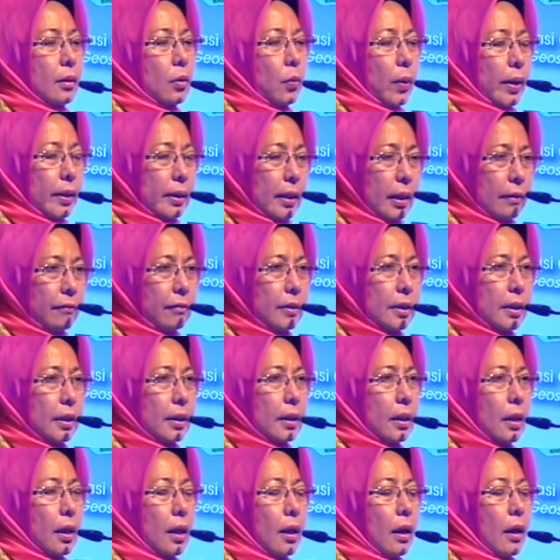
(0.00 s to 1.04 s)
quite
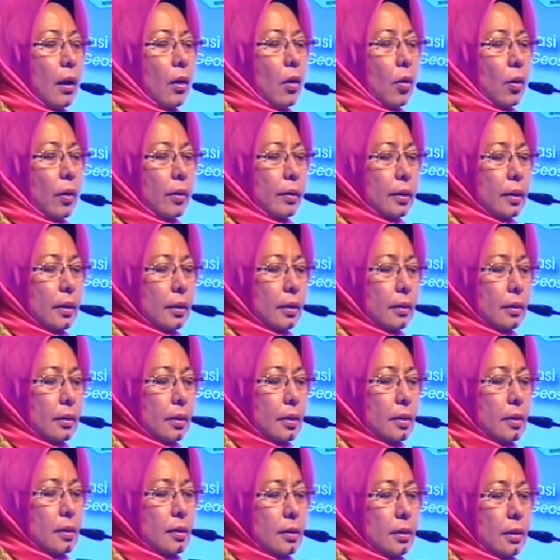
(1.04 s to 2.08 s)
heavily on
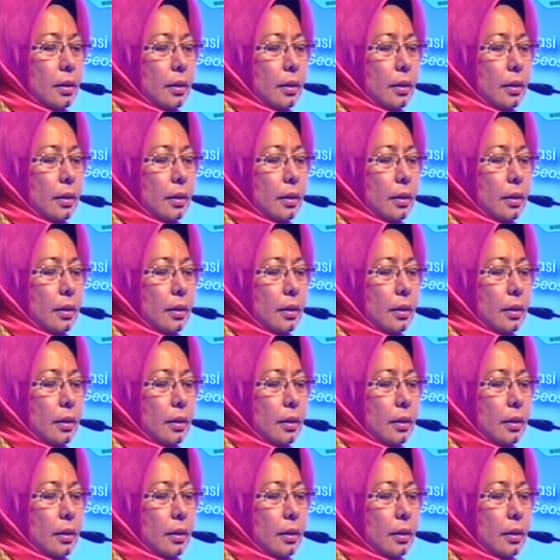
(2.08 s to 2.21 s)
this